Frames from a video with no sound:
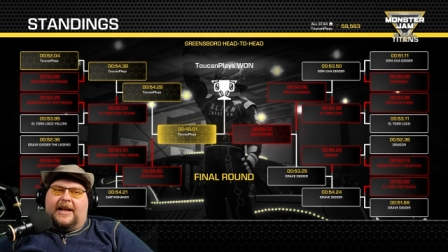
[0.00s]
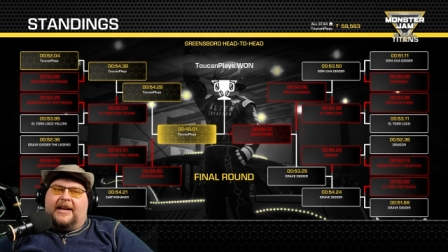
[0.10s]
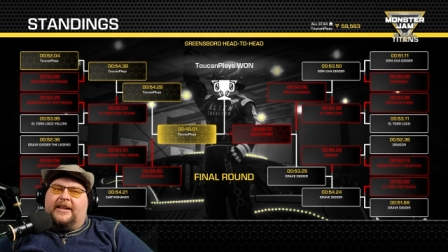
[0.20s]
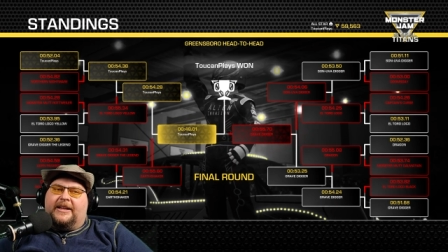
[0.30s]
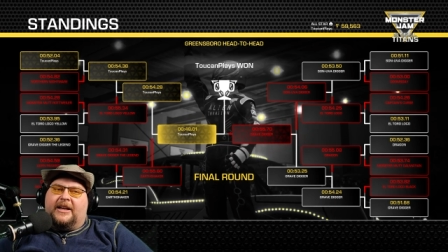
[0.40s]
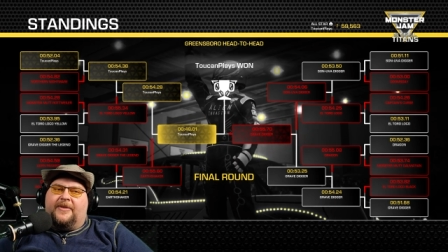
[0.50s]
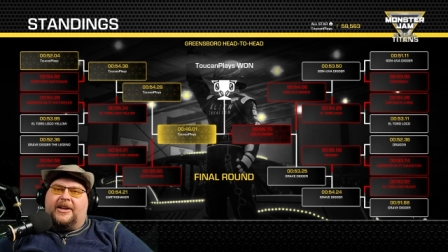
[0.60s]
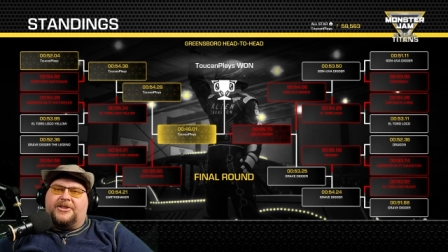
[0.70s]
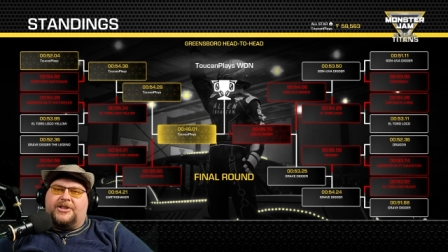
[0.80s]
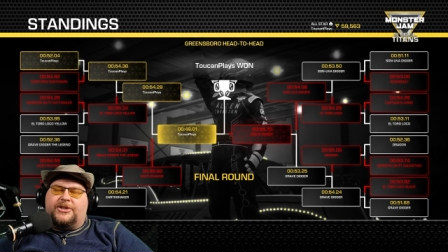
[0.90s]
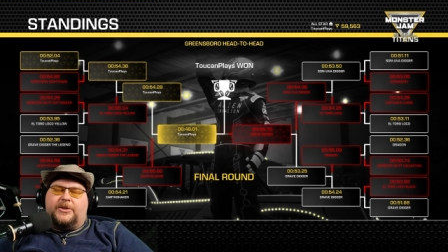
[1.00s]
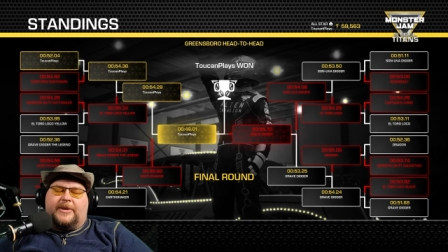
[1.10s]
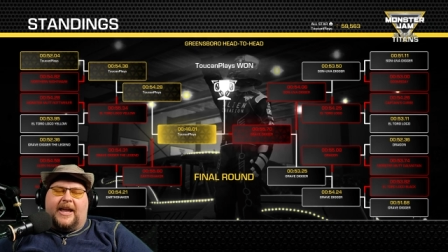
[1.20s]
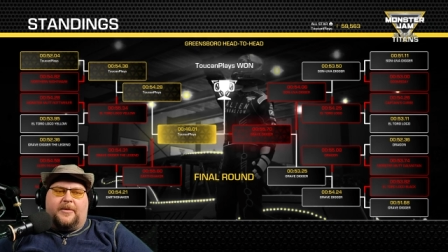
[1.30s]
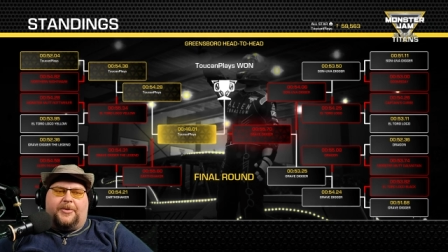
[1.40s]
Alien Invasion
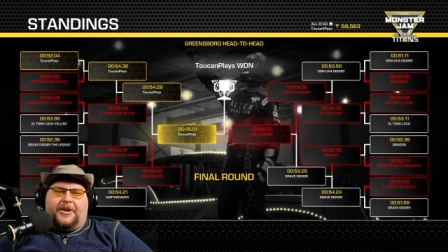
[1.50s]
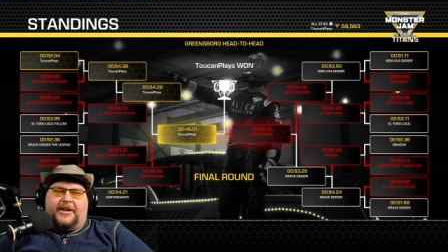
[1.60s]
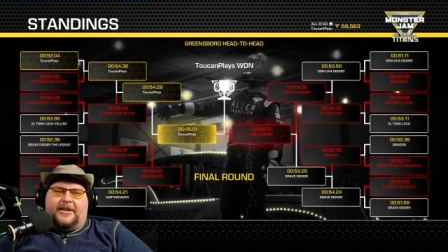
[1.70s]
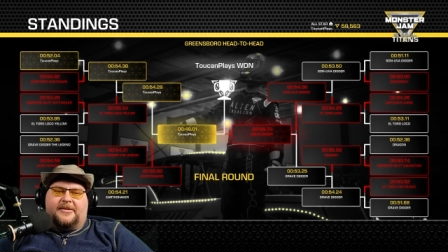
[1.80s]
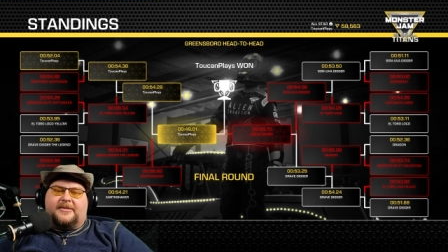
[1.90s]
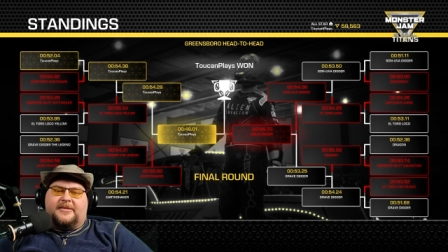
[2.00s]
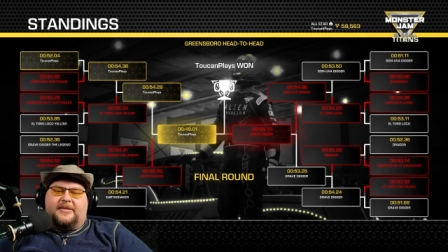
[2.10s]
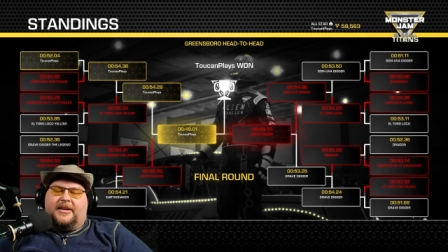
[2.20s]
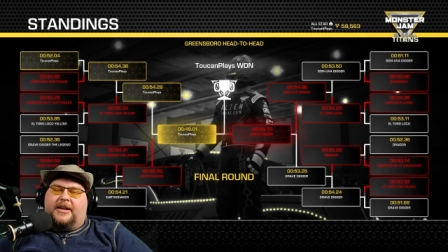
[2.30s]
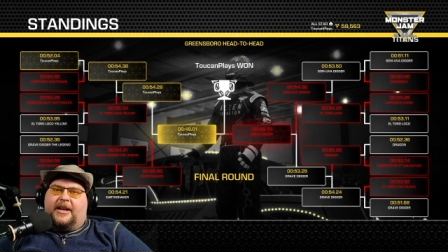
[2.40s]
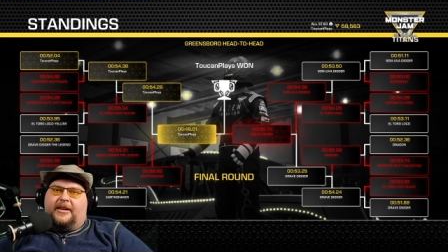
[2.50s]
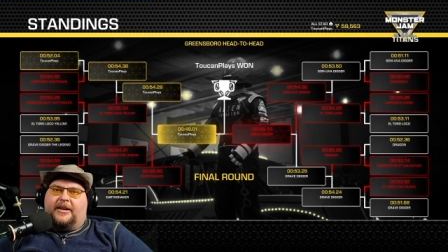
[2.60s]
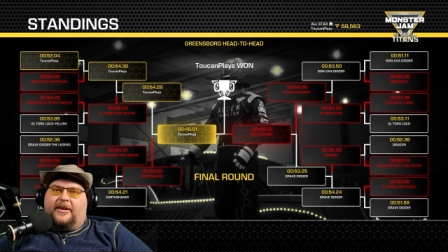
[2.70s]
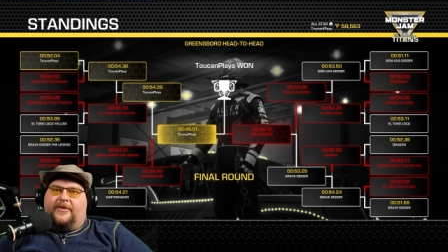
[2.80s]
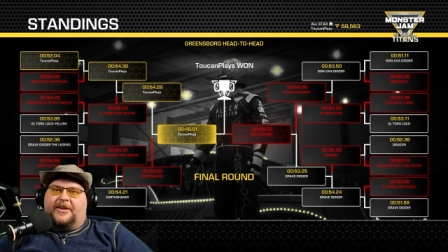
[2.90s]
toucan plays in
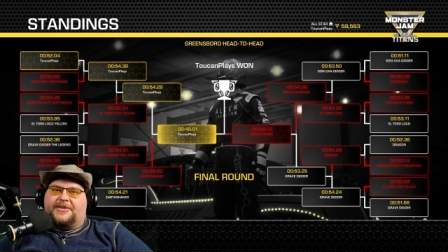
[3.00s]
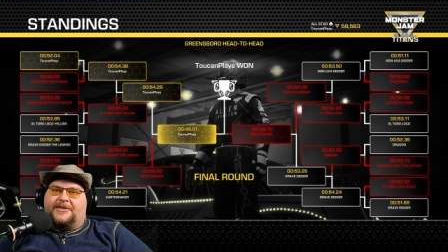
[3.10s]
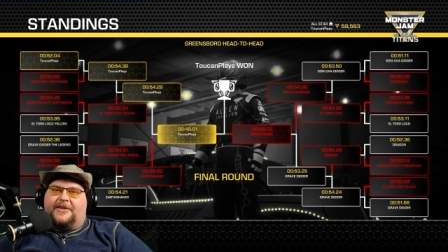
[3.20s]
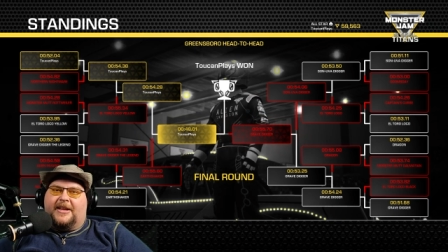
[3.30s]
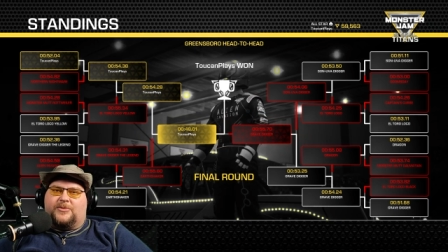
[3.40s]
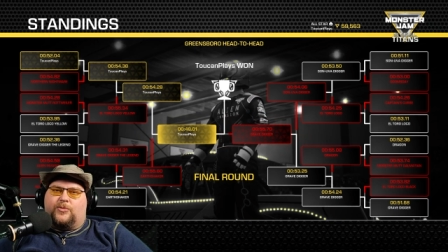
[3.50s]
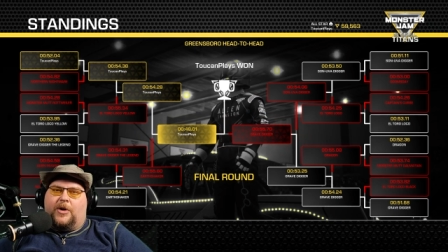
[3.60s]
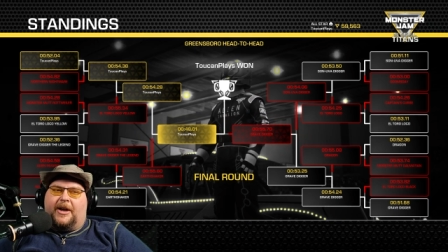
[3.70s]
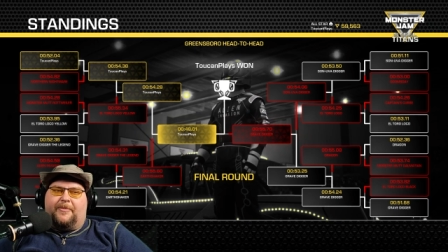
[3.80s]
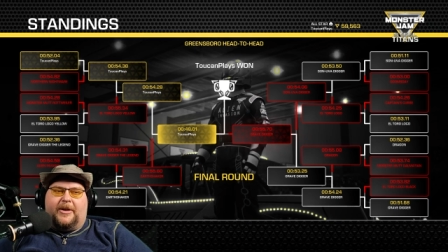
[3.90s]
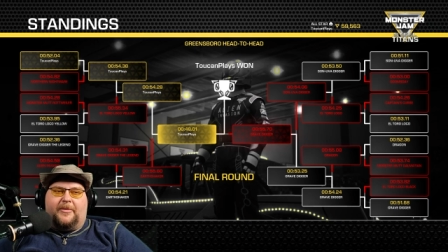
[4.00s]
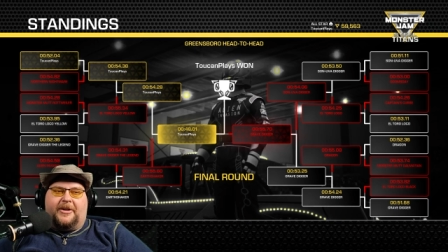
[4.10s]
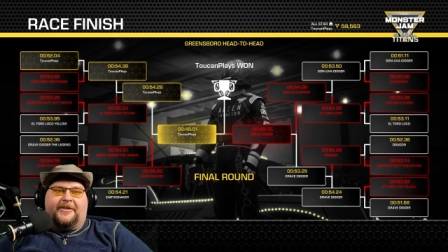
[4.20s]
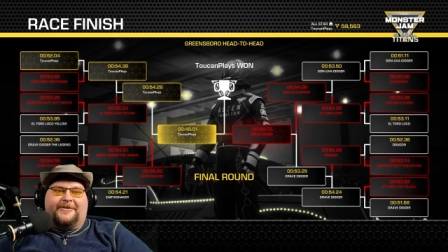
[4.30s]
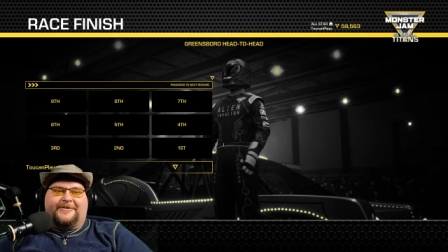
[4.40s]
Alien Invasion. That's right, baby.